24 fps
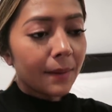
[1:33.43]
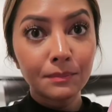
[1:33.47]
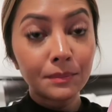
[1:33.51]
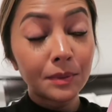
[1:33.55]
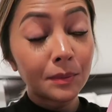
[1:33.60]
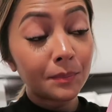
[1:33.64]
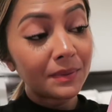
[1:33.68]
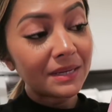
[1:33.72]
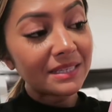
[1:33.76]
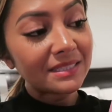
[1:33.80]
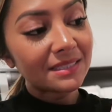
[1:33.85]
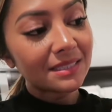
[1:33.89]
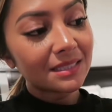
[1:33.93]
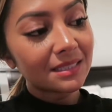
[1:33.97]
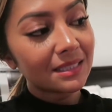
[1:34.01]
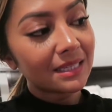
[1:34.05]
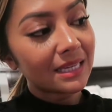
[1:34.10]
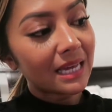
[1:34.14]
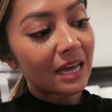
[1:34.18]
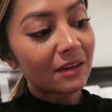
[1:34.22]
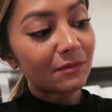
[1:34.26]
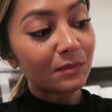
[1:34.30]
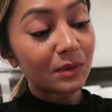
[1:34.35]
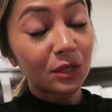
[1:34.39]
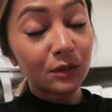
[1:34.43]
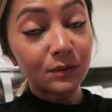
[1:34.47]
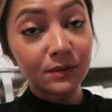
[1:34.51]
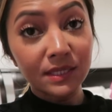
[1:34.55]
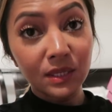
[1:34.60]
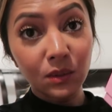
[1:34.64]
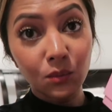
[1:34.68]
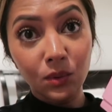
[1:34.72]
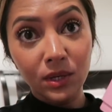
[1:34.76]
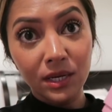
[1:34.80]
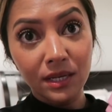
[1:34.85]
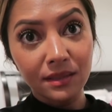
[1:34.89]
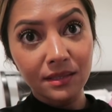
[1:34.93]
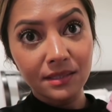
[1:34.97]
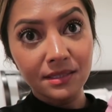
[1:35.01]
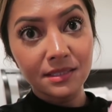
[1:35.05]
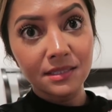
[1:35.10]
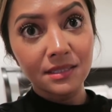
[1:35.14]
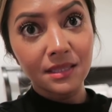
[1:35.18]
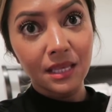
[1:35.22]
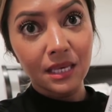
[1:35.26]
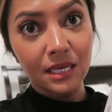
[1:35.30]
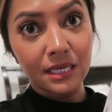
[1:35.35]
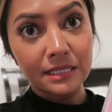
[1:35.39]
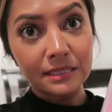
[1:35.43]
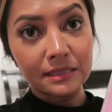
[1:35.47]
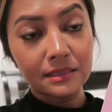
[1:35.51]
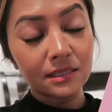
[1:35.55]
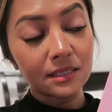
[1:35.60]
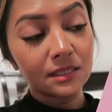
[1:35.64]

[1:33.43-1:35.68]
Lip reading: But basically I've been using one of these things.